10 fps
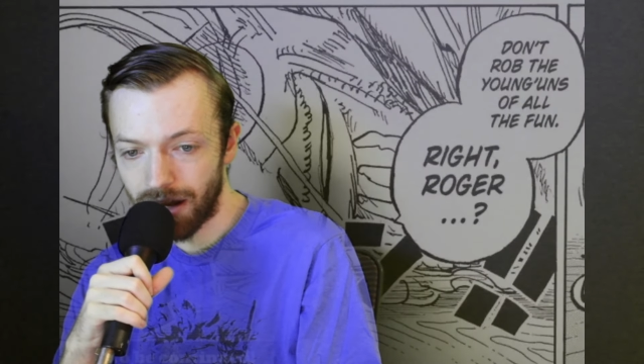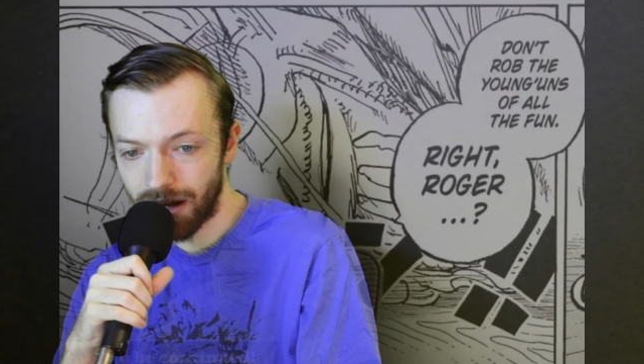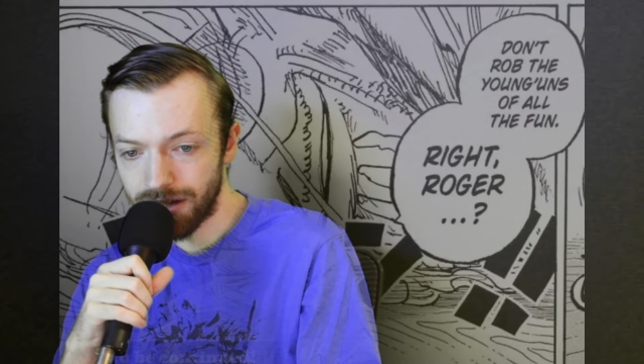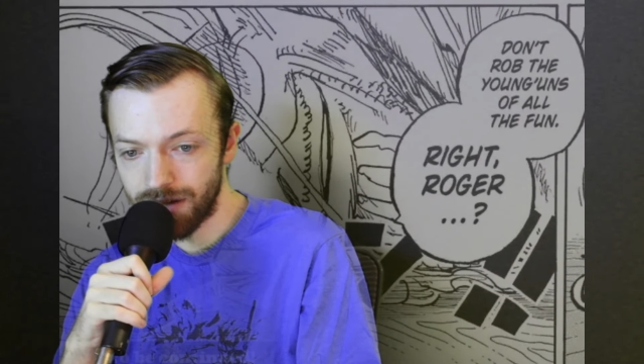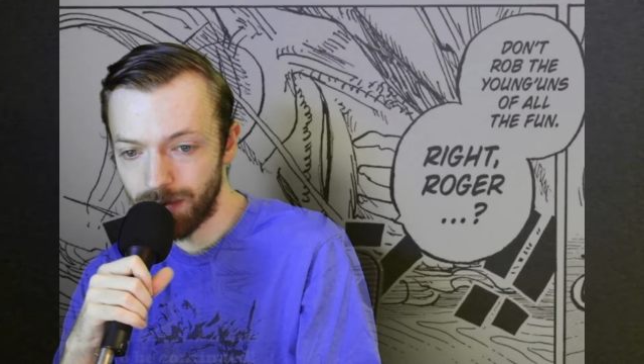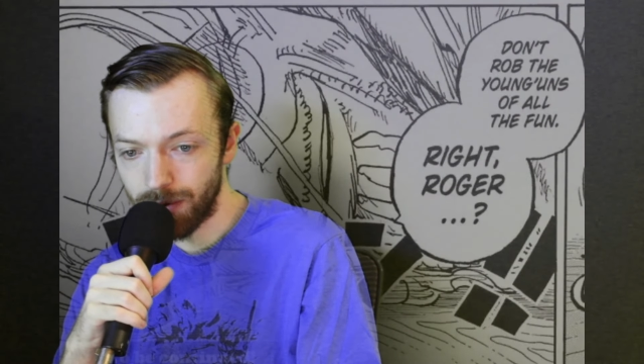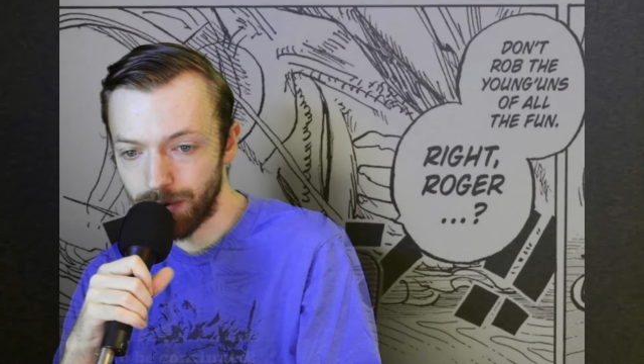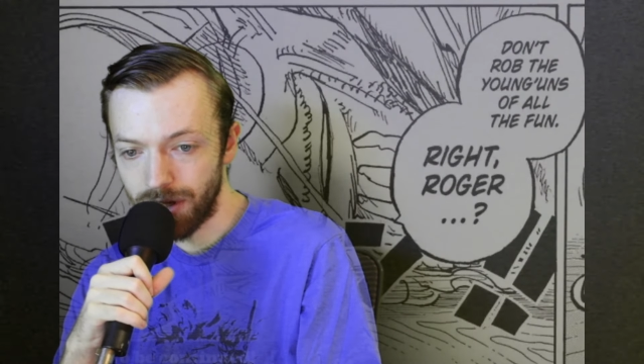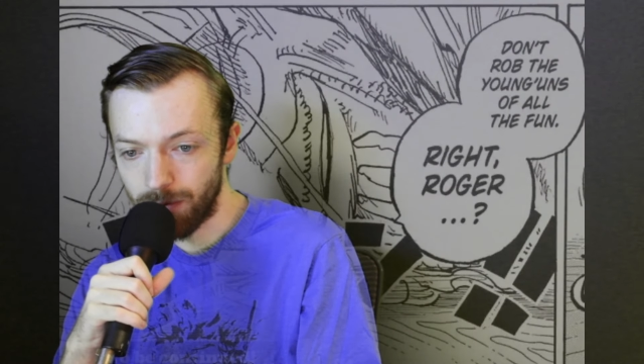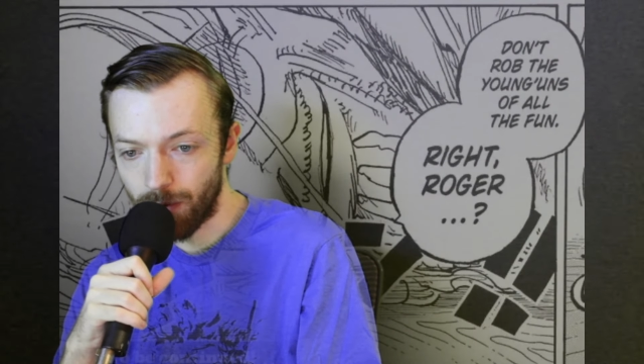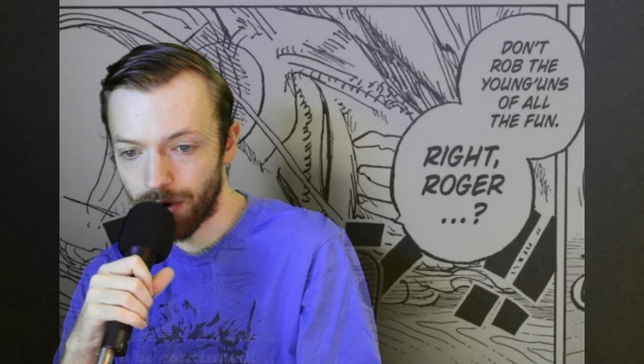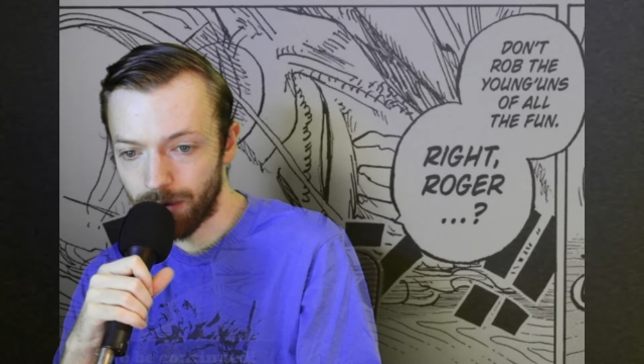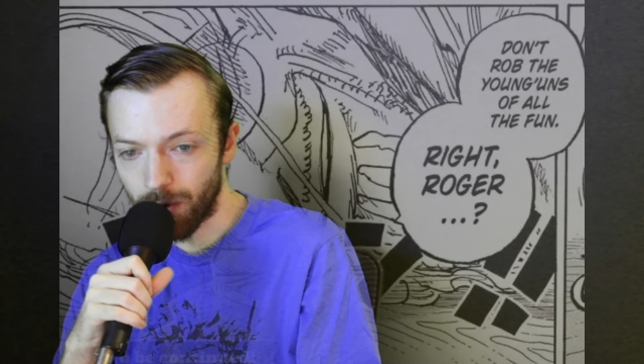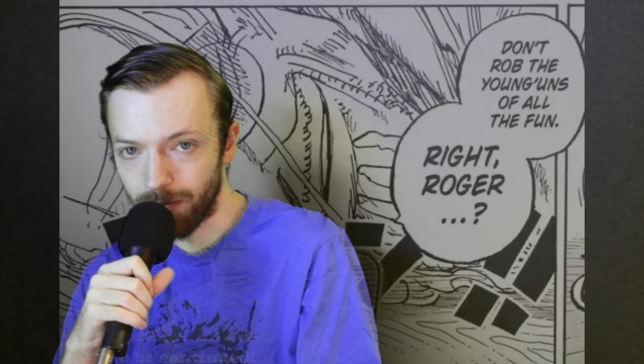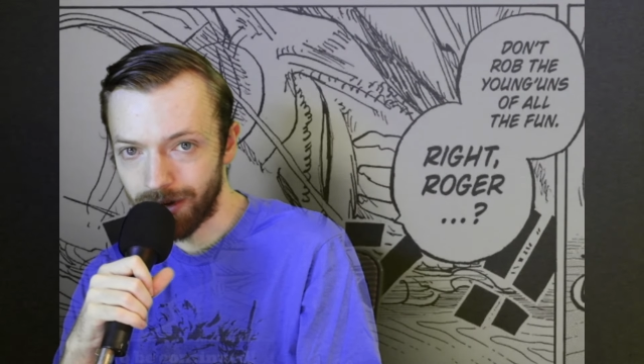As I've been reading more and
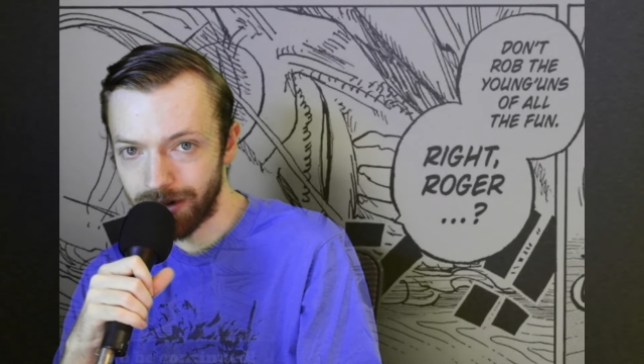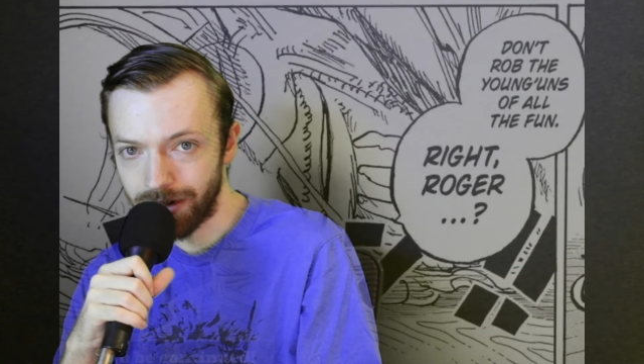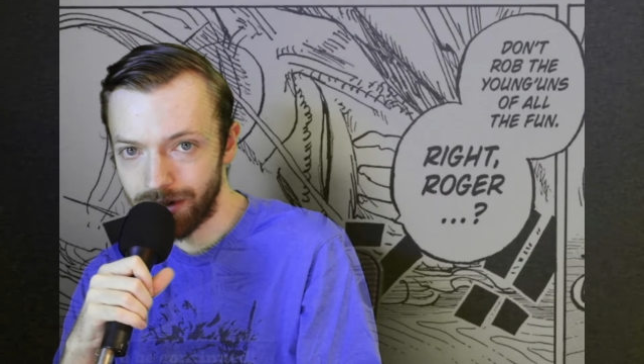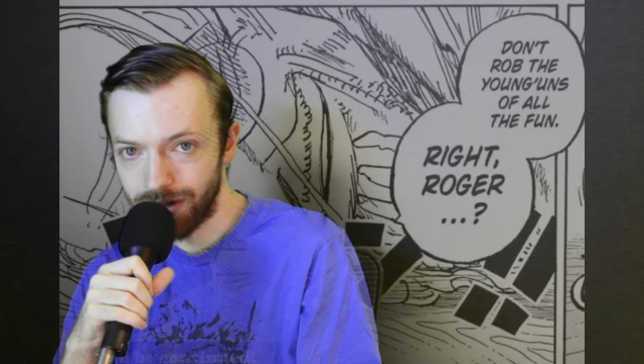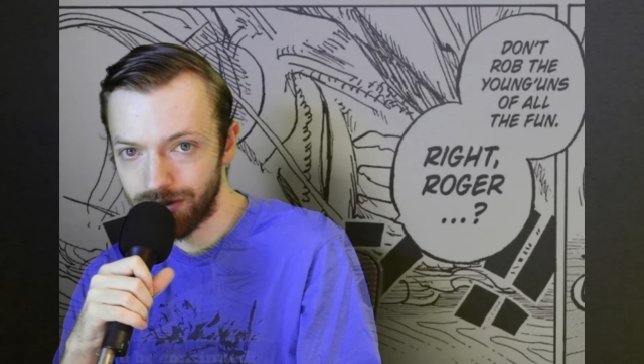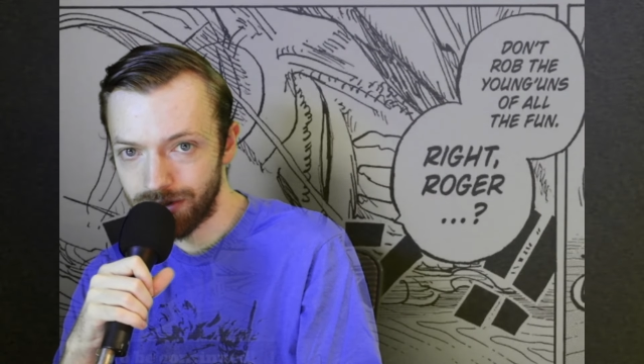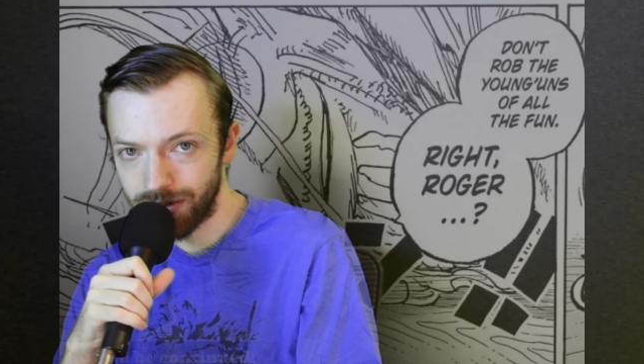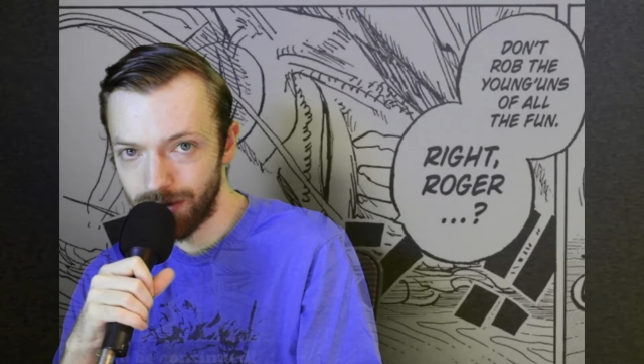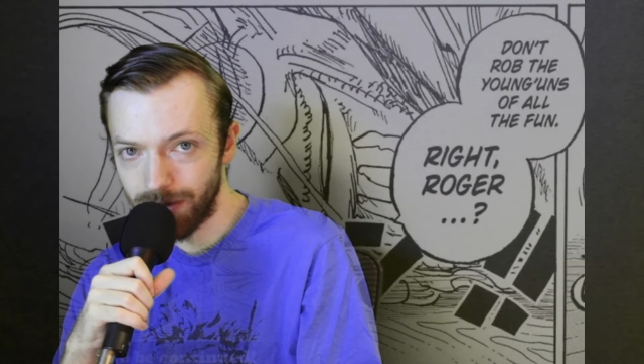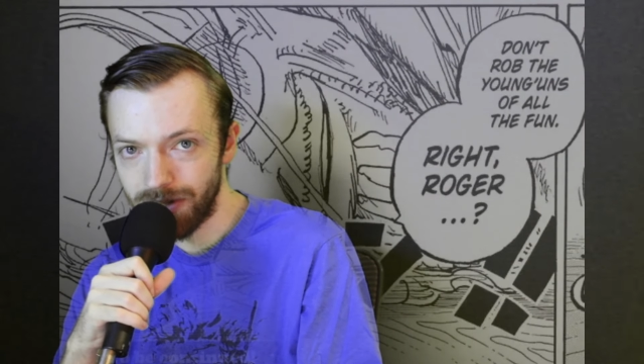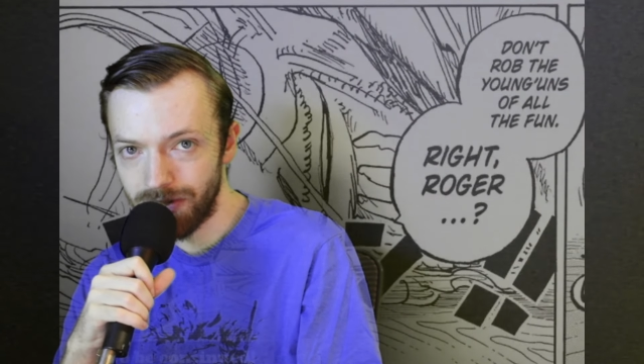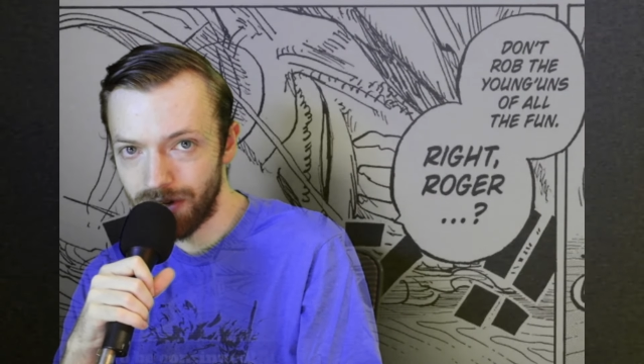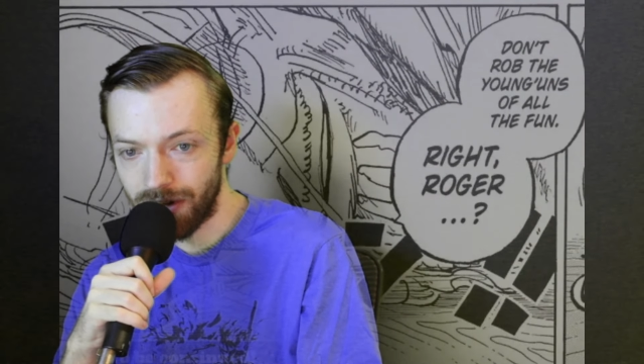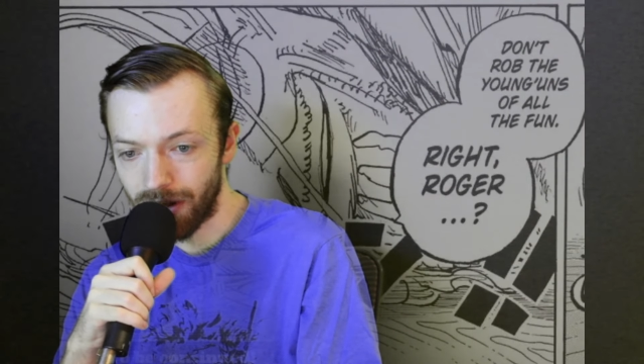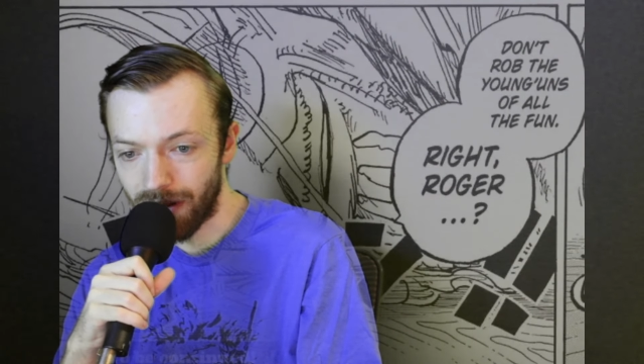more manga, it's so easy
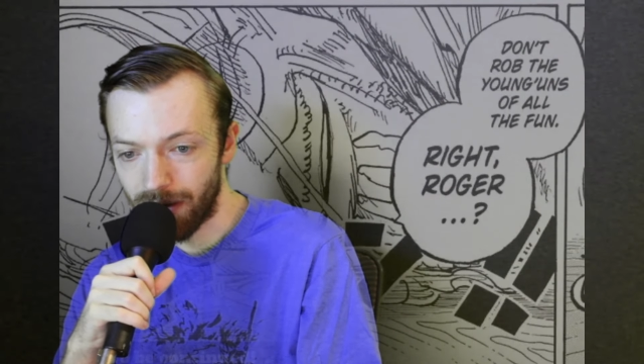to tell how